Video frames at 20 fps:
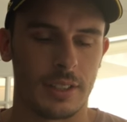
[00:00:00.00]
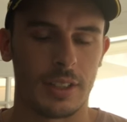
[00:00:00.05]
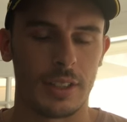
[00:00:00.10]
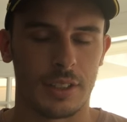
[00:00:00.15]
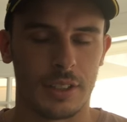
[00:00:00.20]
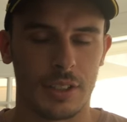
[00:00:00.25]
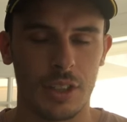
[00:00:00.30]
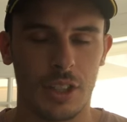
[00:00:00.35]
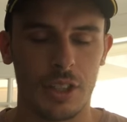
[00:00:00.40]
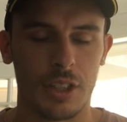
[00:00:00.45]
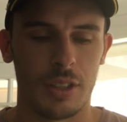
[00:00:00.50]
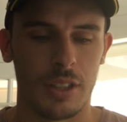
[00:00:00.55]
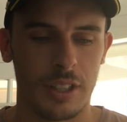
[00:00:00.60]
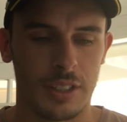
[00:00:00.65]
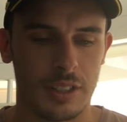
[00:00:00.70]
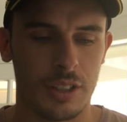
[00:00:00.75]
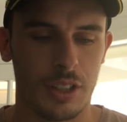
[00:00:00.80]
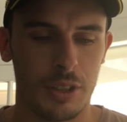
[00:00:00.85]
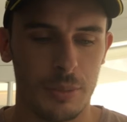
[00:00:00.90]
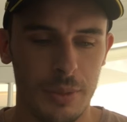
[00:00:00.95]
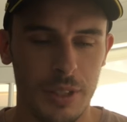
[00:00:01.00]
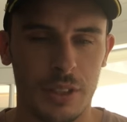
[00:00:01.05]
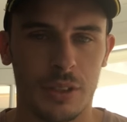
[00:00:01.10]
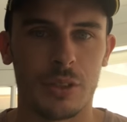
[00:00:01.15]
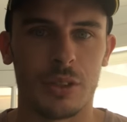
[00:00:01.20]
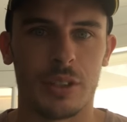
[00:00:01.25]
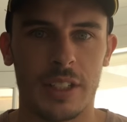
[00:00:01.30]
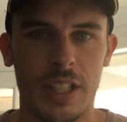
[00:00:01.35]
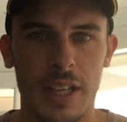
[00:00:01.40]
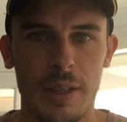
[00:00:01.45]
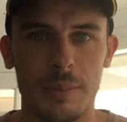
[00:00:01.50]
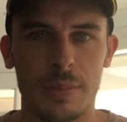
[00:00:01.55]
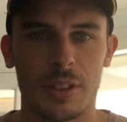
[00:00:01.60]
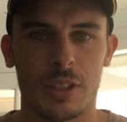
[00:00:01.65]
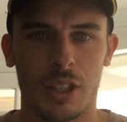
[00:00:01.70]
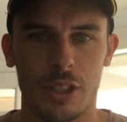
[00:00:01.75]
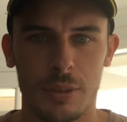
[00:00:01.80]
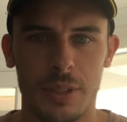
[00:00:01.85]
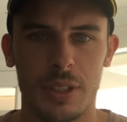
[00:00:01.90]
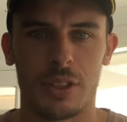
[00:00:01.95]
It's gonna it's gonna be a good game. It's
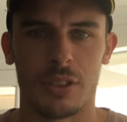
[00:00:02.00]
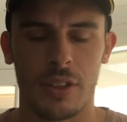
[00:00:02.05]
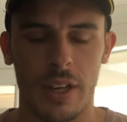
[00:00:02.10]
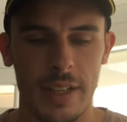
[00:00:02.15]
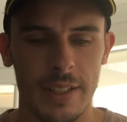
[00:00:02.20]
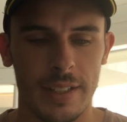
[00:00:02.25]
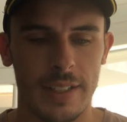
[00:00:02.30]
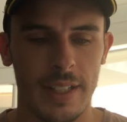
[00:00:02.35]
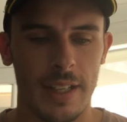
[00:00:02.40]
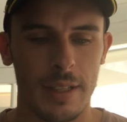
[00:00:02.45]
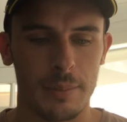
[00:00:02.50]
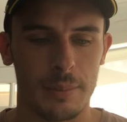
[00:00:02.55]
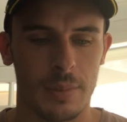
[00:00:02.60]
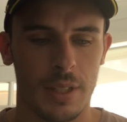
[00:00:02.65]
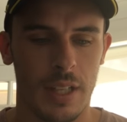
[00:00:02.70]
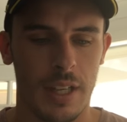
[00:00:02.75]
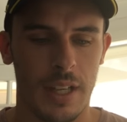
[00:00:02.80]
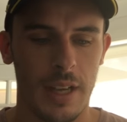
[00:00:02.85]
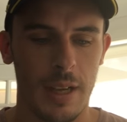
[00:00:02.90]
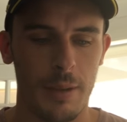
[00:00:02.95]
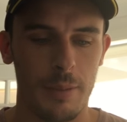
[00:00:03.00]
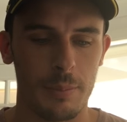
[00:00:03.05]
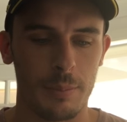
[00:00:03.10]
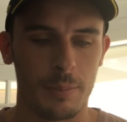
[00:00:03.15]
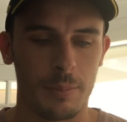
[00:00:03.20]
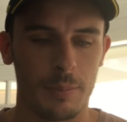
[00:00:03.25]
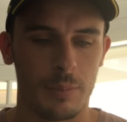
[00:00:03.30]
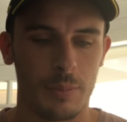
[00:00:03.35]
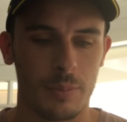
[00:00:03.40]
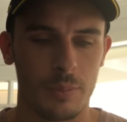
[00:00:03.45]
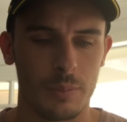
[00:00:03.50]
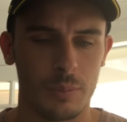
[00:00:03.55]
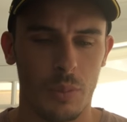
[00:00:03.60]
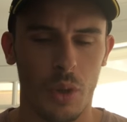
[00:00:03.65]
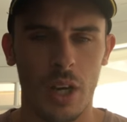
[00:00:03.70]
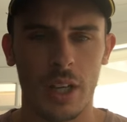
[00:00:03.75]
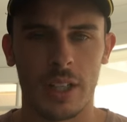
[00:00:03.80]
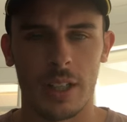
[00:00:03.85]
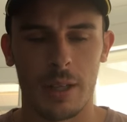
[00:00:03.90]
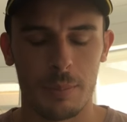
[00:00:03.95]
gonna be a great game. Um,
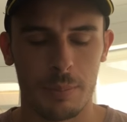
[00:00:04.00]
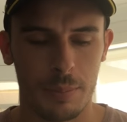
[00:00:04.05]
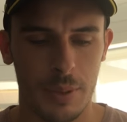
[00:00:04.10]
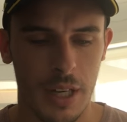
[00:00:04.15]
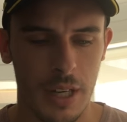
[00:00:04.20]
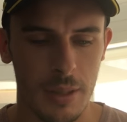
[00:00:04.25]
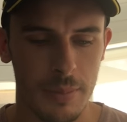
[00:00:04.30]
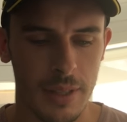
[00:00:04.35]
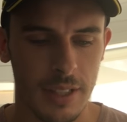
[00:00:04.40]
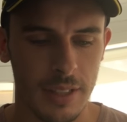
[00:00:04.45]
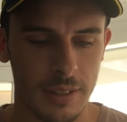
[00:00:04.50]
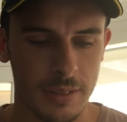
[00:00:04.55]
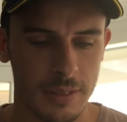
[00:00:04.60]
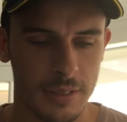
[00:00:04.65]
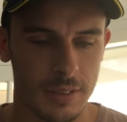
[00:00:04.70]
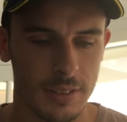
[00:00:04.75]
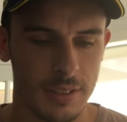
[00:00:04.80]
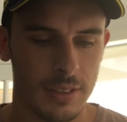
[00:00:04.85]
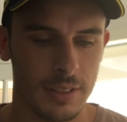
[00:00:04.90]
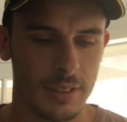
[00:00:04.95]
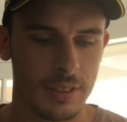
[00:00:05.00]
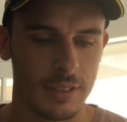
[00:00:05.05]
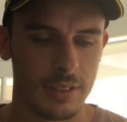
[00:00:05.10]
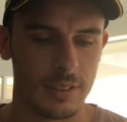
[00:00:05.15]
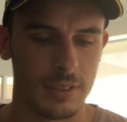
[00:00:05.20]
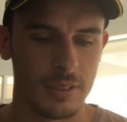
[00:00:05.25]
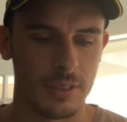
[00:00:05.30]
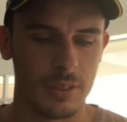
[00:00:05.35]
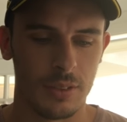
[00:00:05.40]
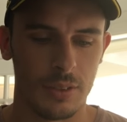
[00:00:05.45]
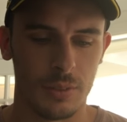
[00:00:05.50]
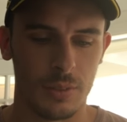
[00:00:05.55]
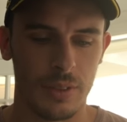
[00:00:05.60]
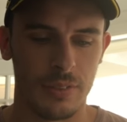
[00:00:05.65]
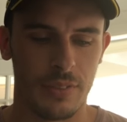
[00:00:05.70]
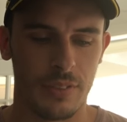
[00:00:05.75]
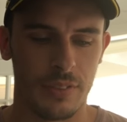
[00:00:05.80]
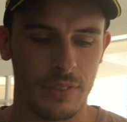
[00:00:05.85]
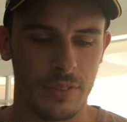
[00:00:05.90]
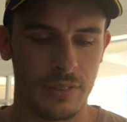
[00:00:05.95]
my club, Parramatta, we've